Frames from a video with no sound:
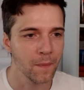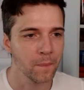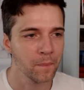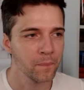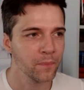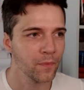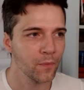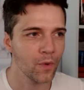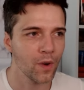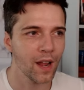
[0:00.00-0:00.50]

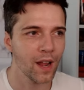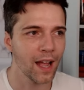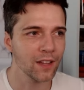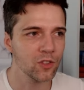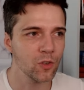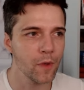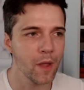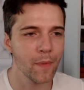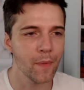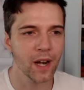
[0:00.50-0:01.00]
We had
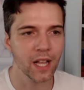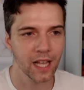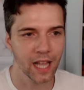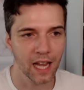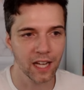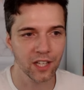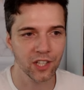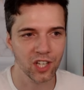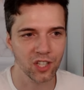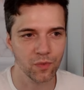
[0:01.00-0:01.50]
to be very
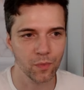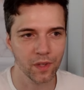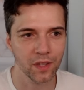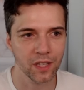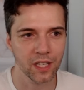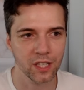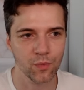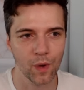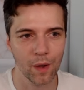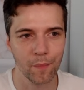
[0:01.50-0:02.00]
cautious with
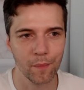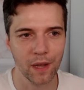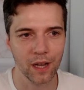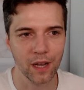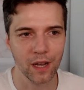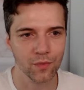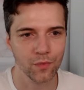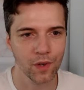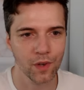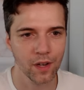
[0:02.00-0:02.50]
this one
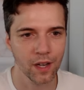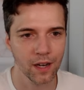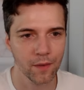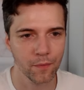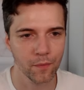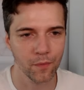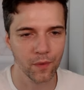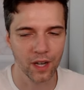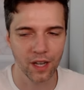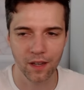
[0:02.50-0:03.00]
because we
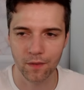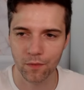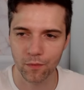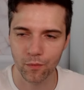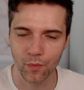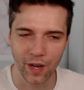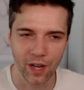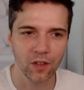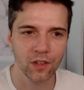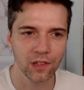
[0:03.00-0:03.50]

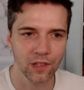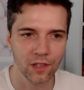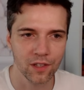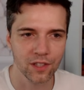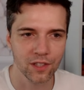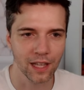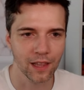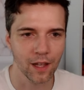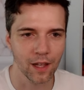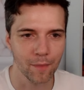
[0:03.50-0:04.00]
could
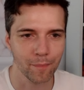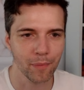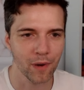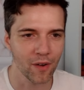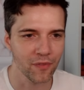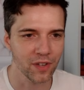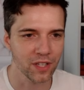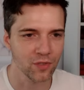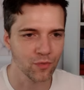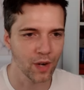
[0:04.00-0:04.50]
lose a lot of
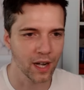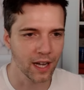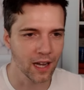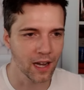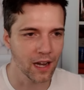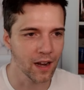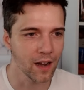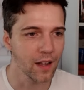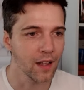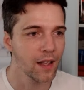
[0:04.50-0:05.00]
profits right
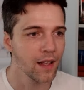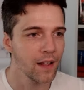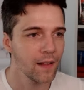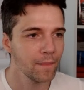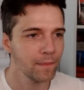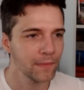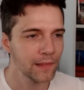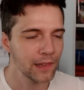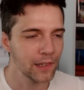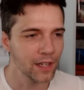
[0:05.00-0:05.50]
here.
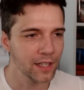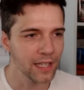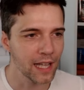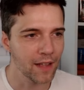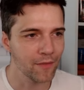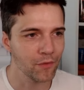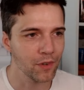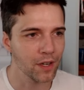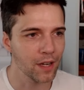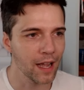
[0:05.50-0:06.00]
Look at
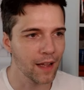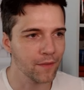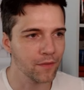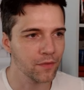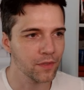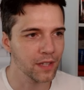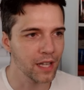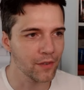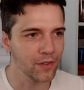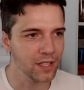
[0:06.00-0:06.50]
that. We
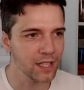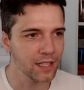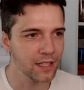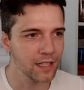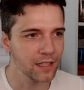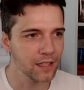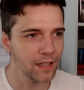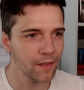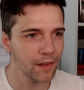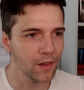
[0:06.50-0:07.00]
have the
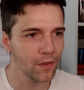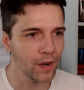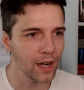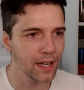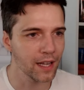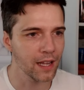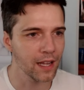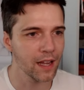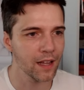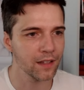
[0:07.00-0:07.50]
resistance level
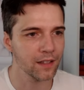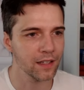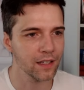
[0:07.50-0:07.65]
right here.